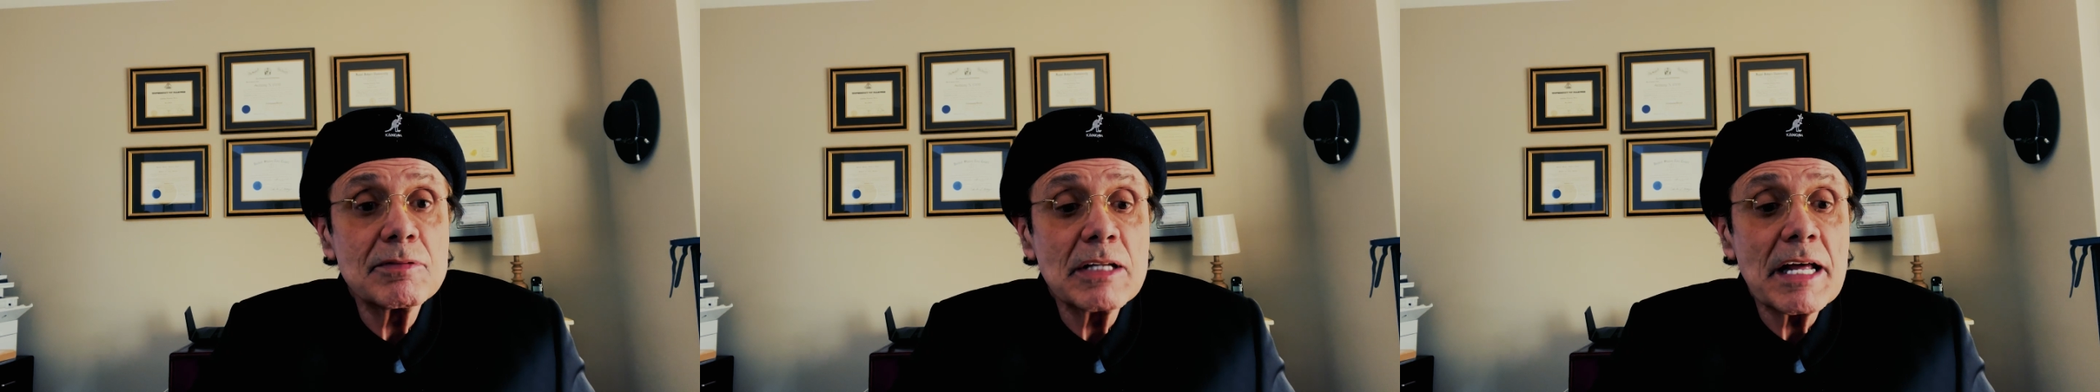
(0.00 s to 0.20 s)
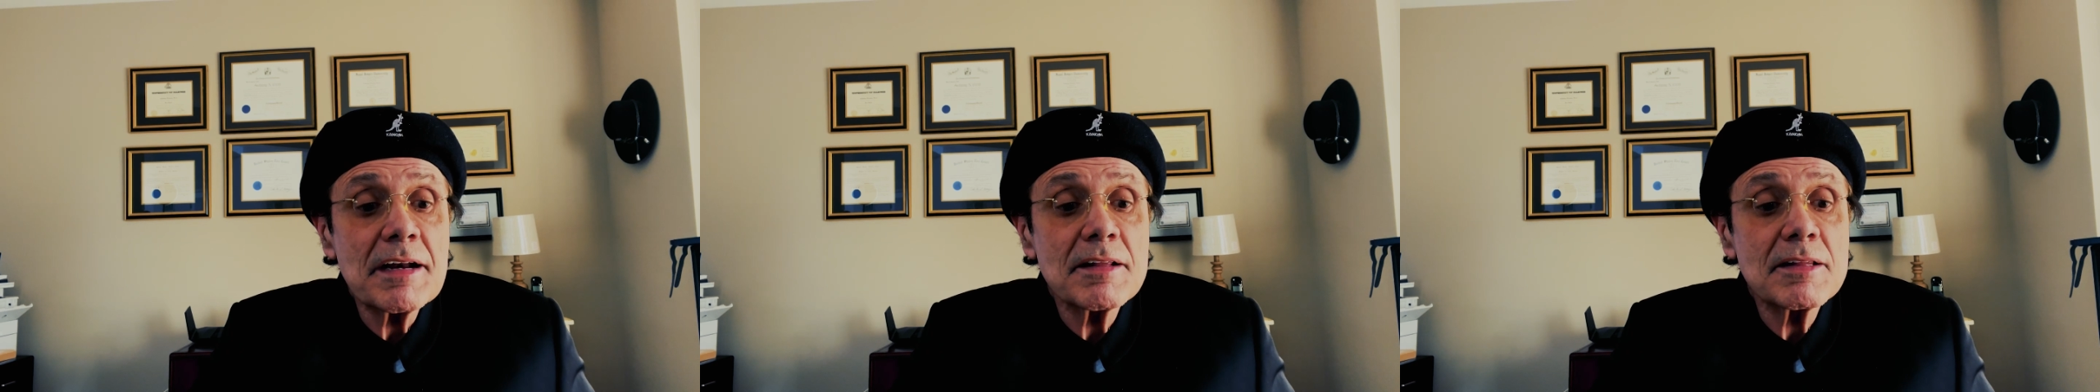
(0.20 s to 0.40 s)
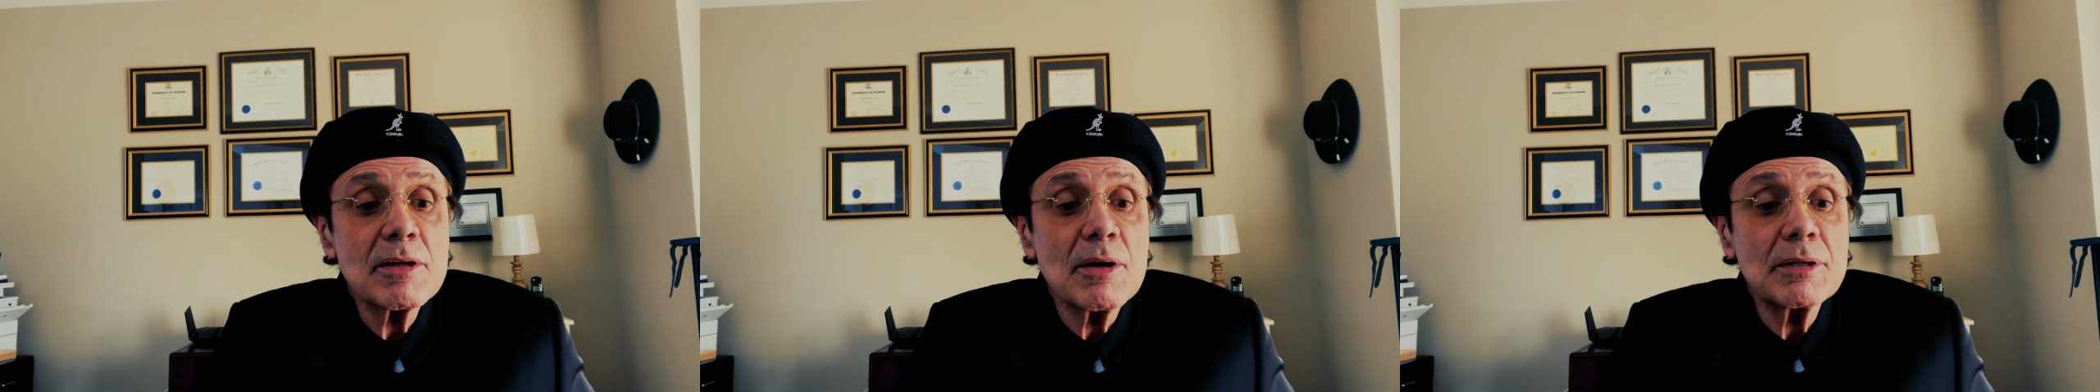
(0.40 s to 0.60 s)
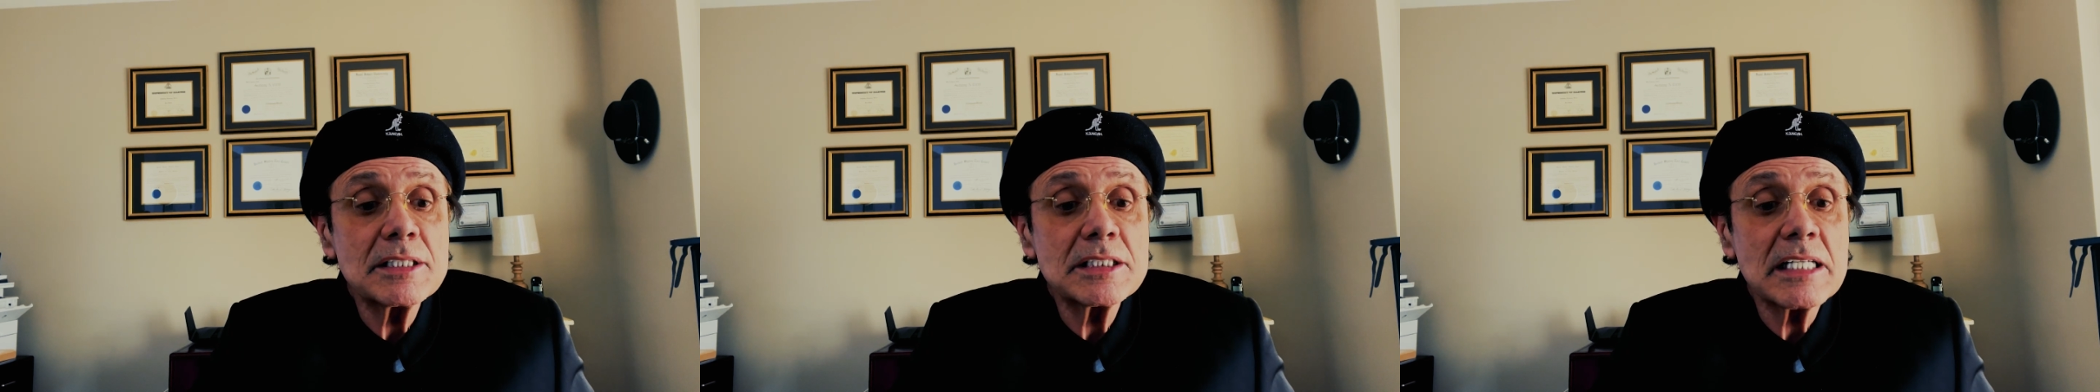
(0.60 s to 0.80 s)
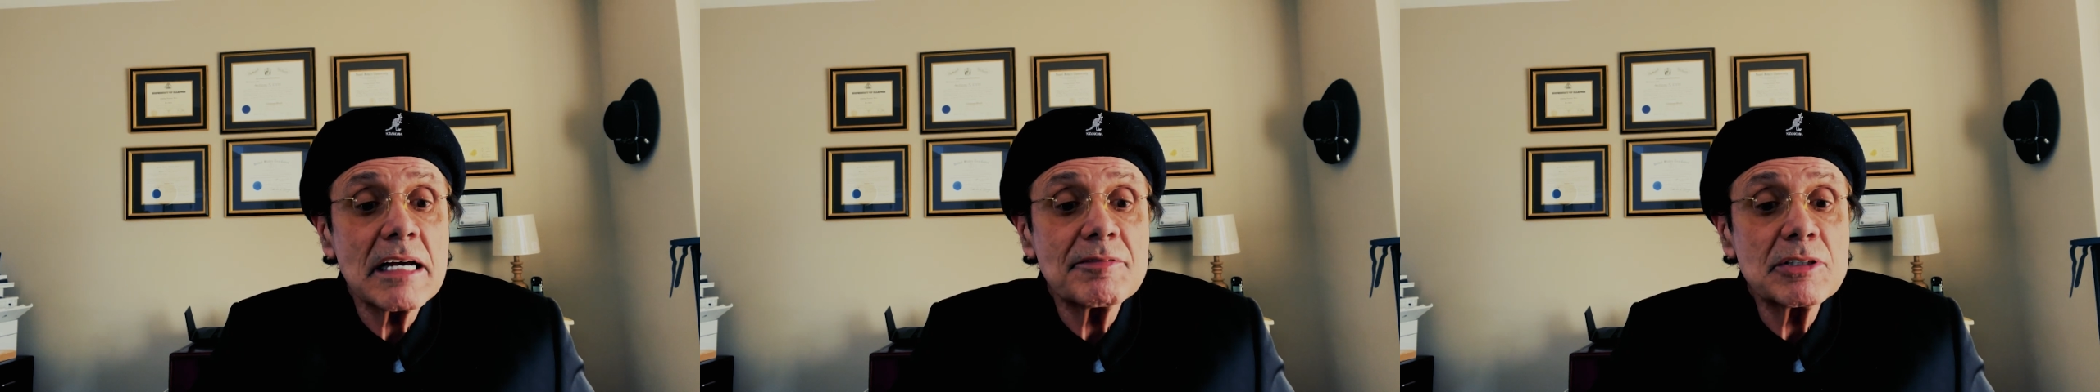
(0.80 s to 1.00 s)
Letter
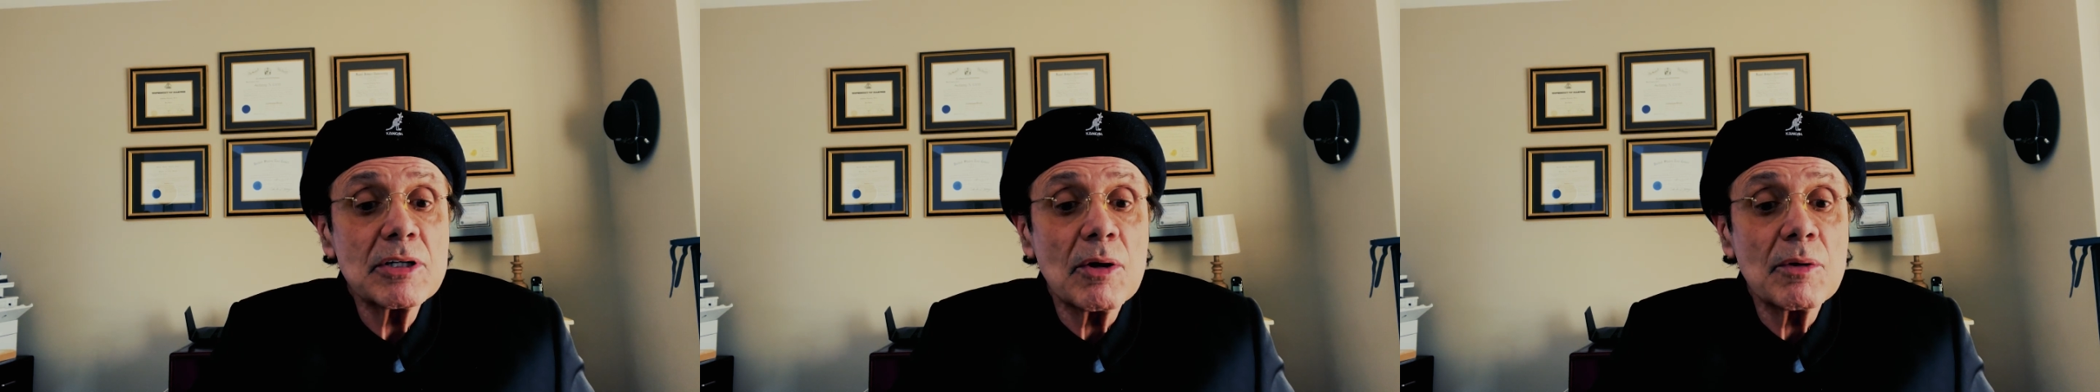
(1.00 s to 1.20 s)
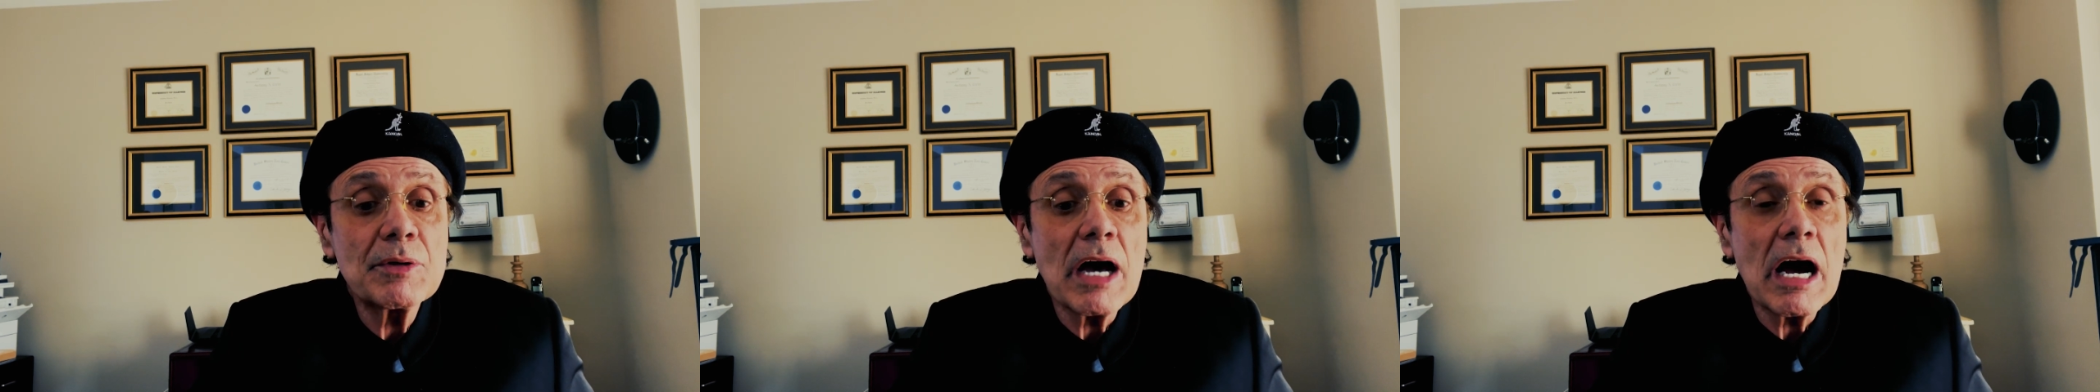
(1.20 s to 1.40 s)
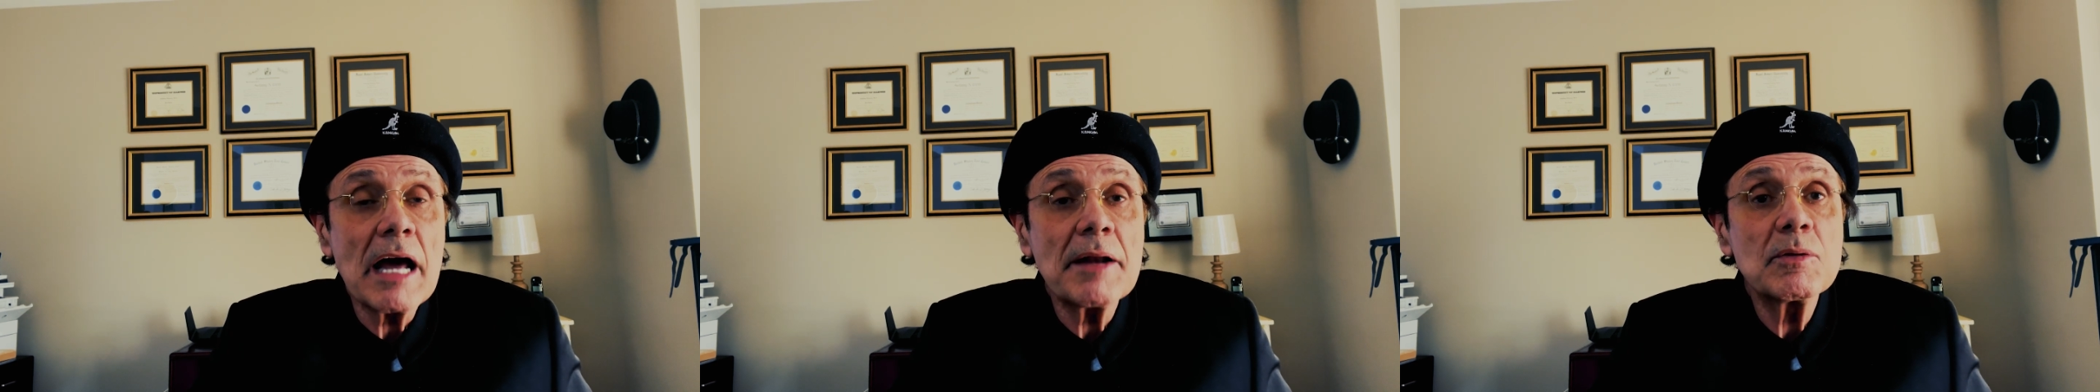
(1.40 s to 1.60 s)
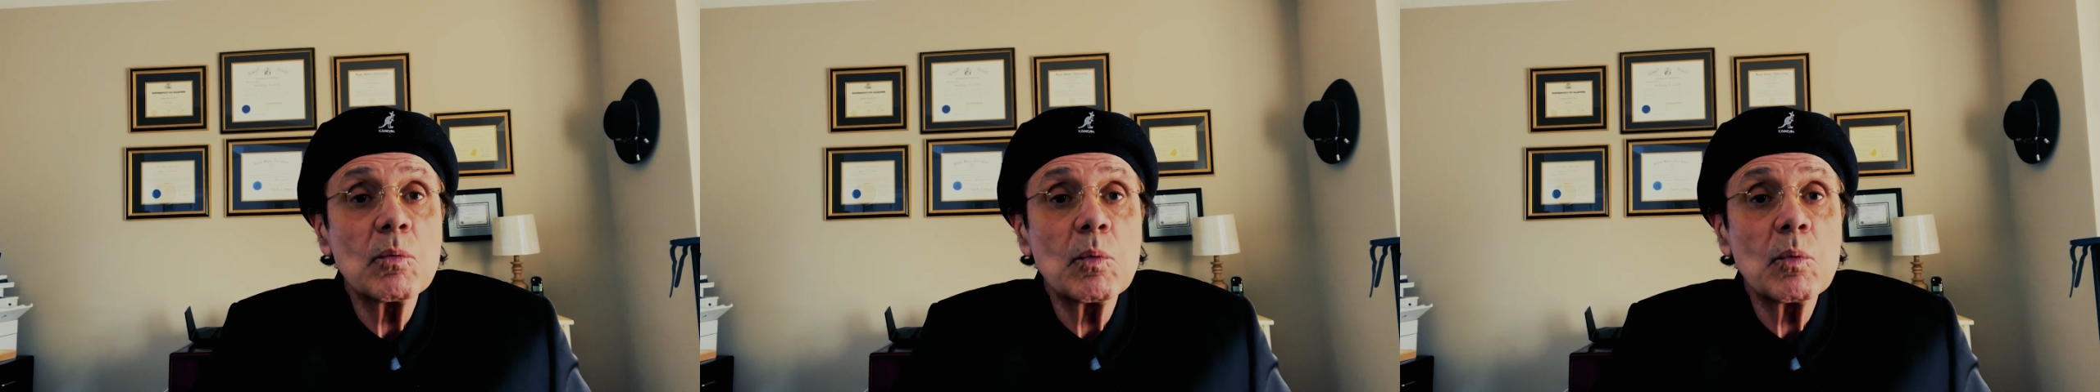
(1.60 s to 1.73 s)
3709